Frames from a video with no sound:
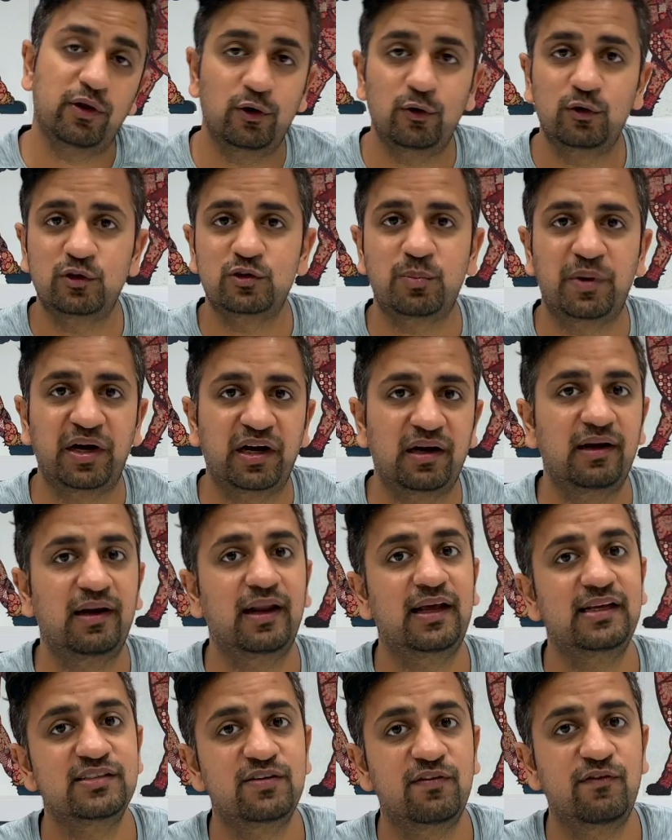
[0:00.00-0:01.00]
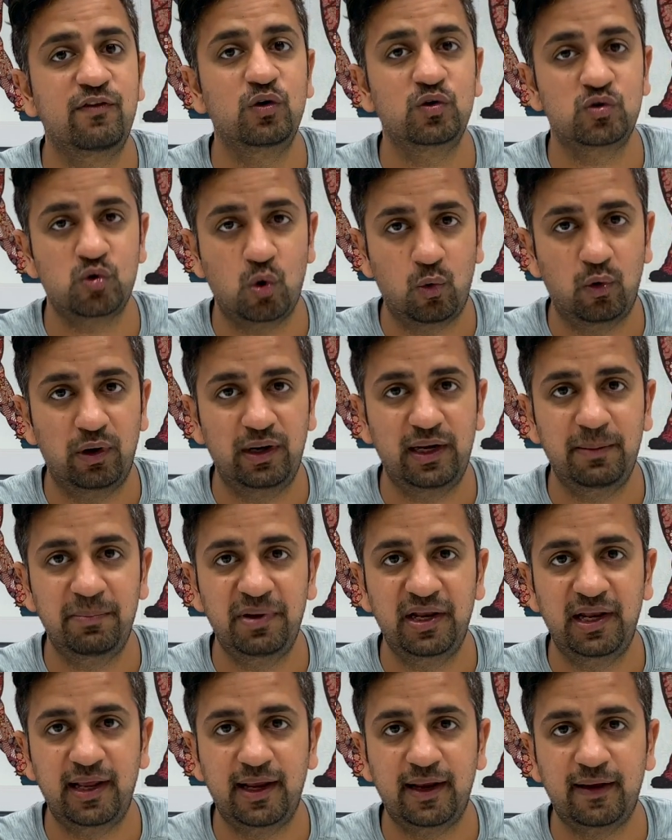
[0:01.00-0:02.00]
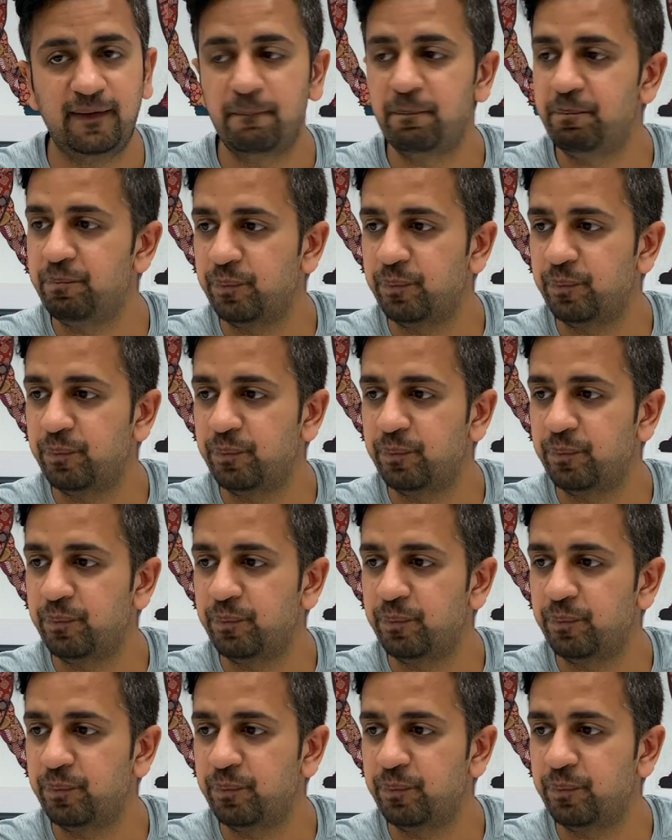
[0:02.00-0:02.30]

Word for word: use materialized views over DB link.